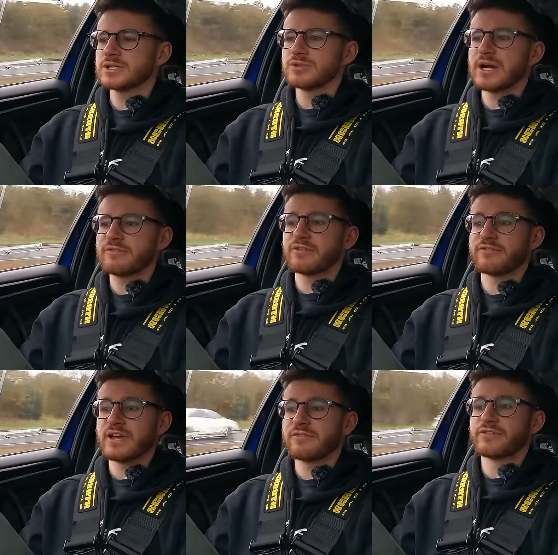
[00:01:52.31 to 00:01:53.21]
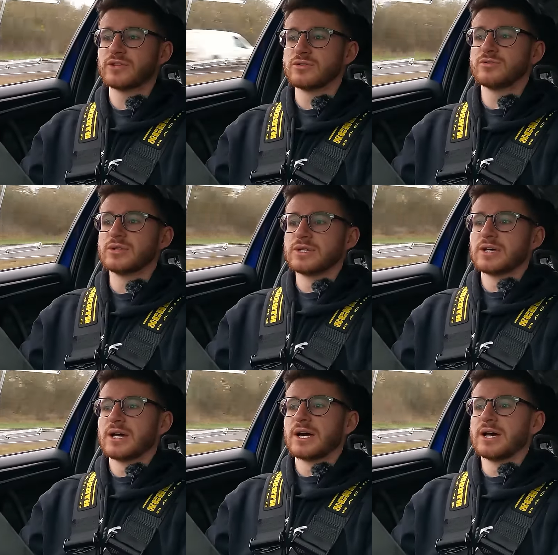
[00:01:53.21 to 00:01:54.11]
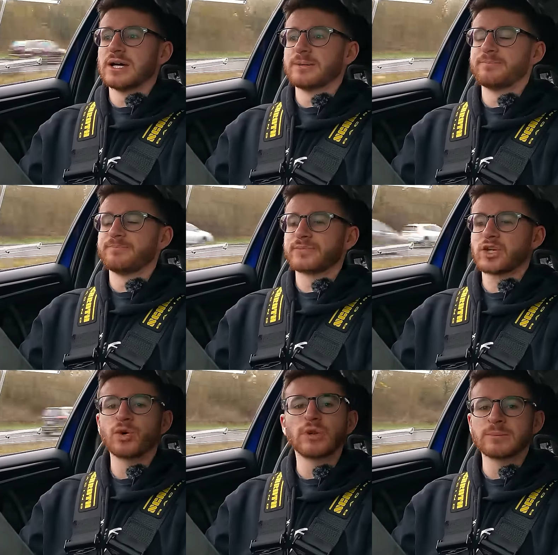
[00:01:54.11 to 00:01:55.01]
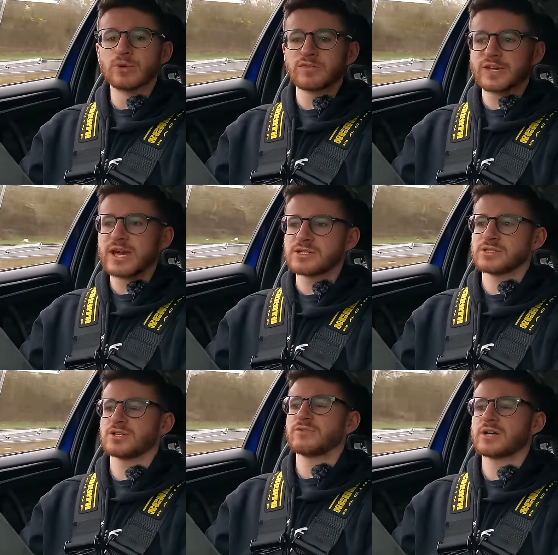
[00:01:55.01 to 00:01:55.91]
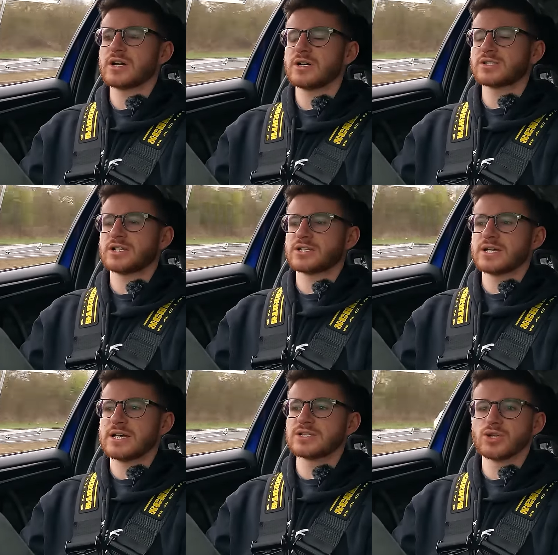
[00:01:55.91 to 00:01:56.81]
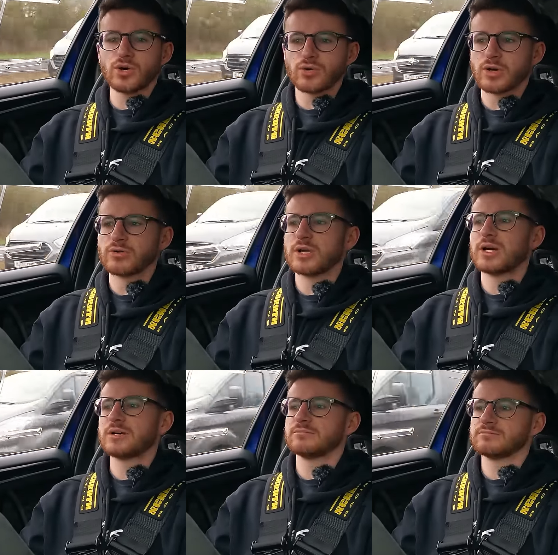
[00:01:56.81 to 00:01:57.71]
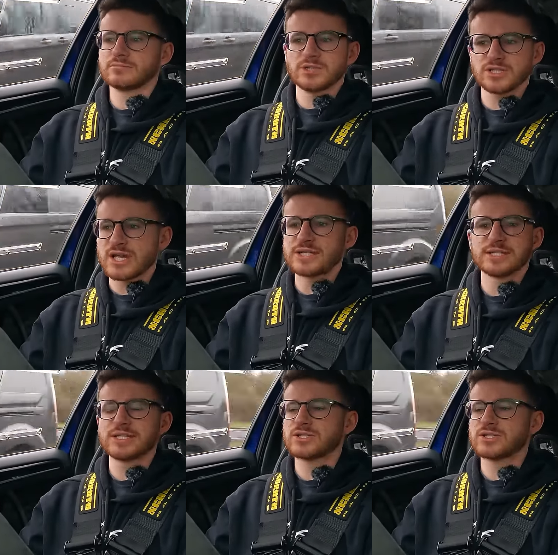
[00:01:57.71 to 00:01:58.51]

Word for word: I do have a fair few cooling modifications on the car, such as an oil cooler, standard